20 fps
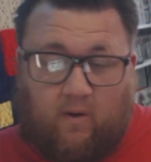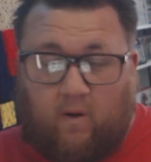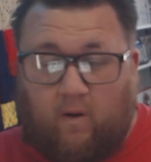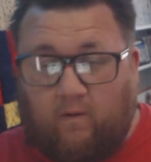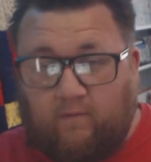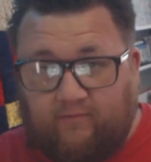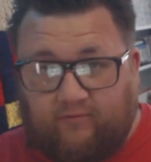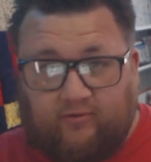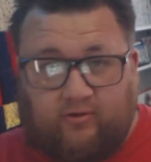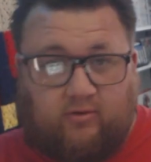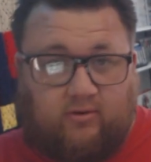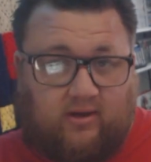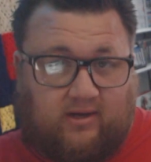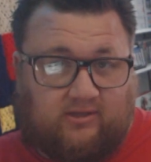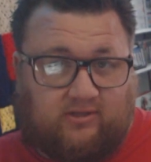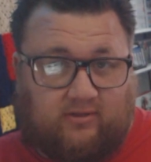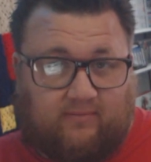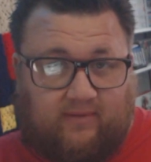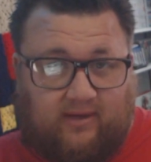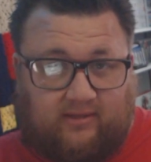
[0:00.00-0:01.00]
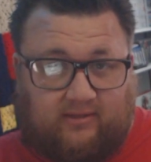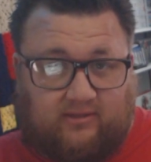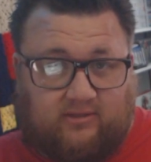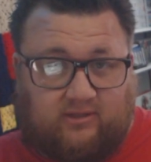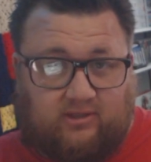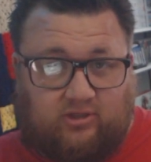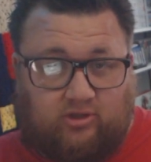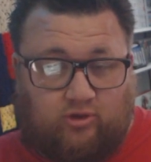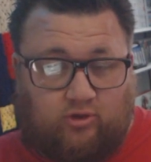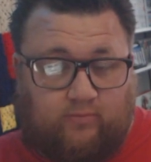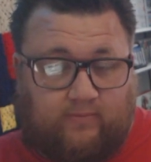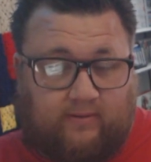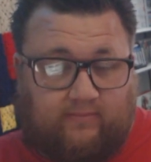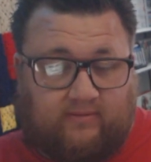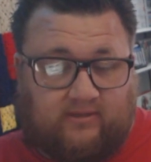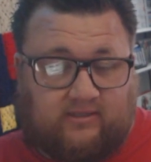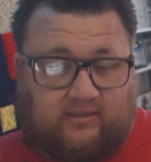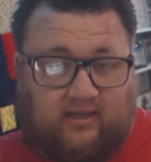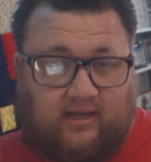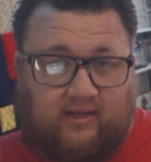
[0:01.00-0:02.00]
Hopefully you guys don't make this stupid
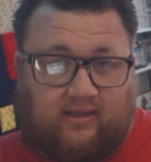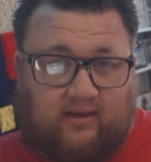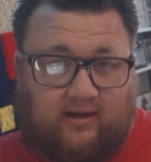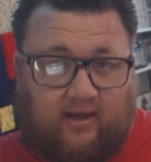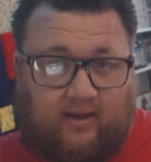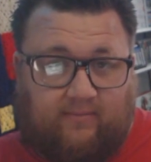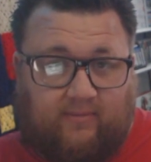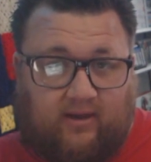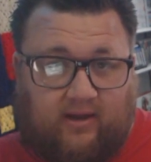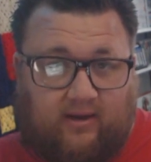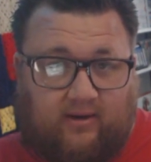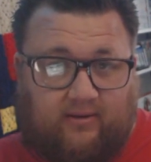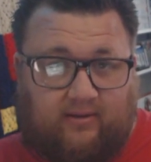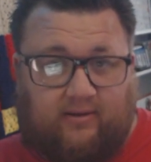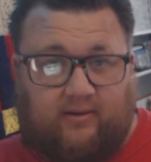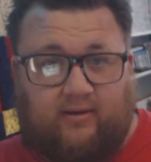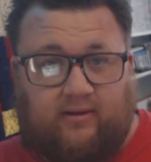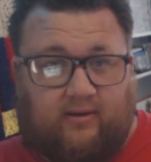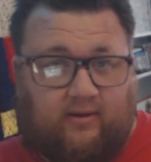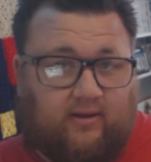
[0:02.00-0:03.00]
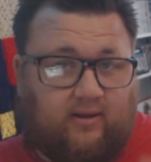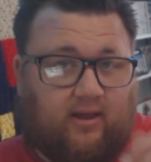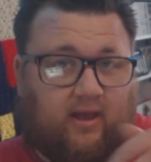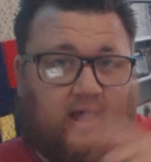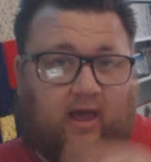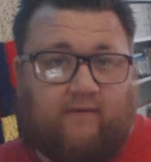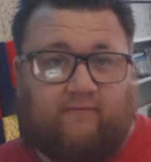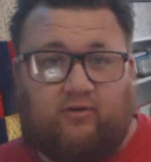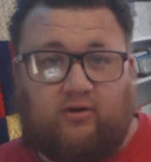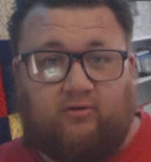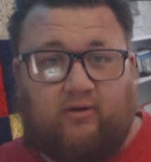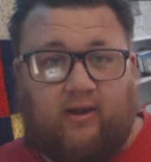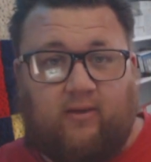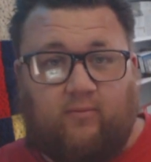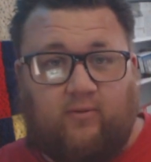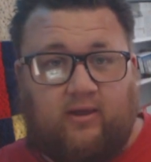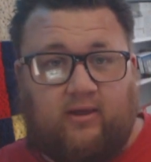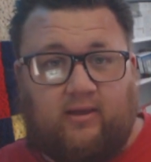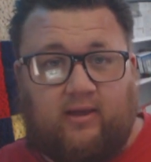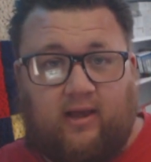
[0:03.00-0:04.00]
mistake that I made. Have a great
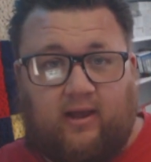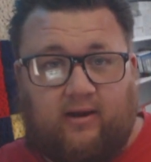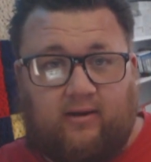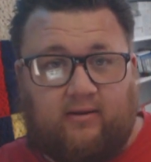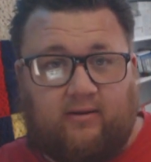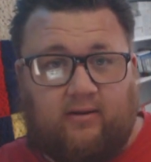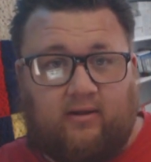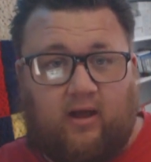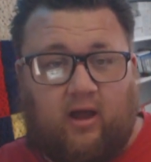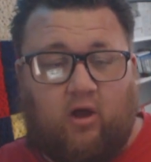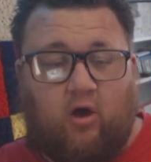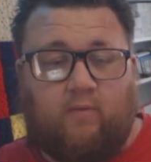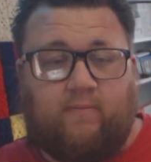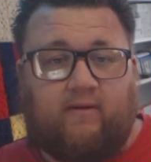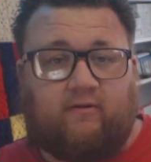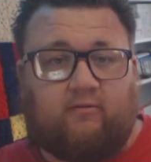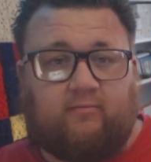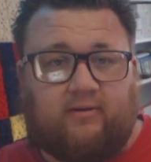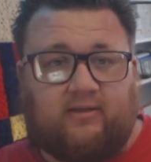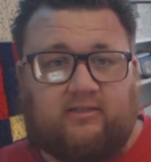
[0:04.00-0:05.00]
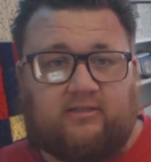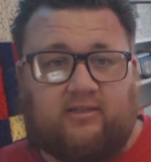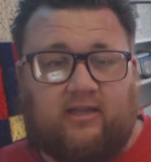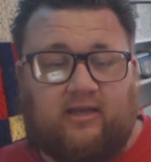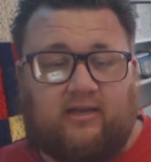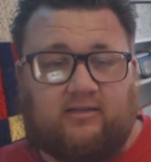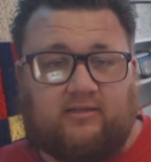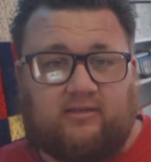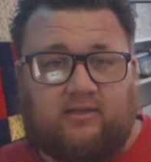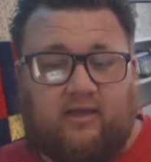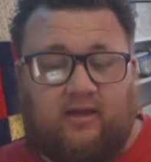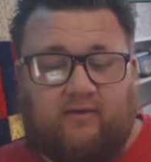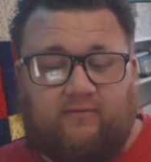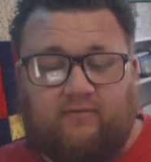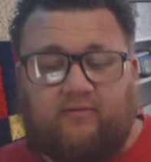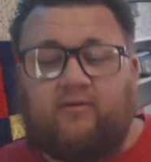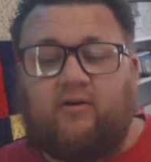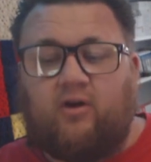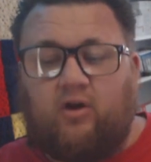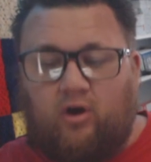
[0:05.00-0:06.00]
weekend. I hope everybody's staying safe.
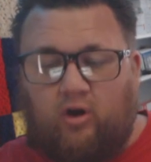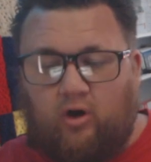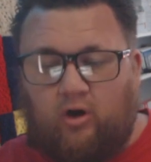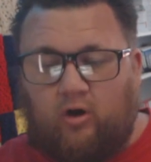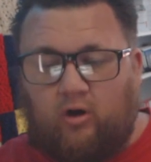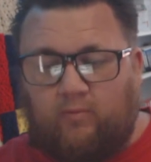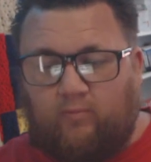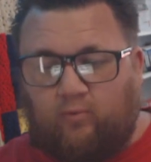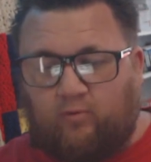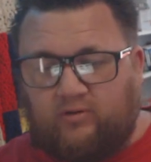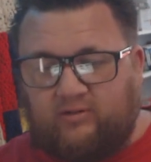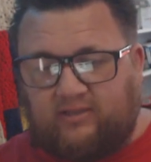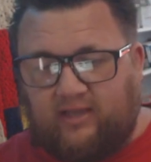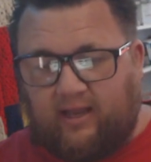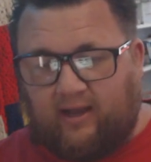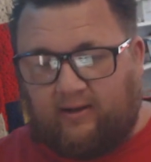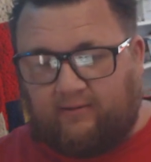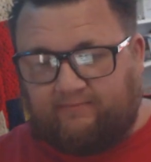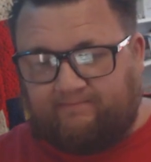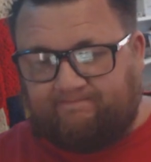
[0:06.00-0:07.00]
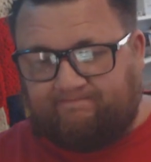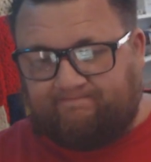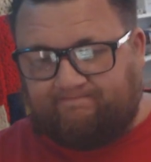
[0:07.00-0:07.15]
erbwars out.